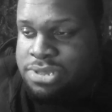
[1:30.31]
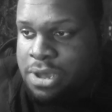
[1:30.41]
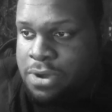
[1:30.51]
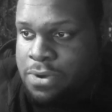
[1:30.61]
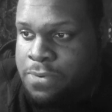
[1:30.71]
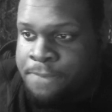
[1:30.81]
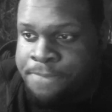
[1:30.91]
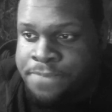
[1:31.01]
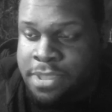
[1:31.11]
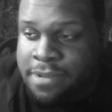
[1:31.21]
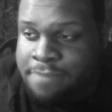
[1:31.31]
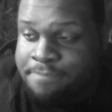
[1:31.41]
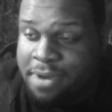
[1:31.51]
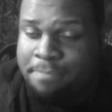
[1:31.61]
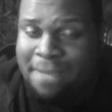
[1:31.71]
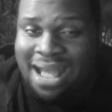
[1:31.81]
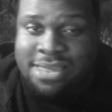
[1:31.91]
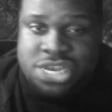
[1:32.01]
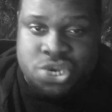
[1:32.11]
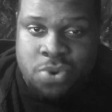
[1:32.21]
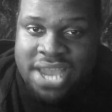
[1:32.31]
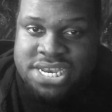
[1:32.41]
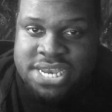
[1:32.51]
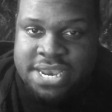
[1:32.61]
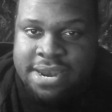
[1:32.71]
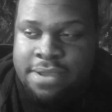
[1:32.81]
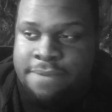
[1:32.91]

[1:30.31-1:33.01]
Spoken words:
So, but my situation,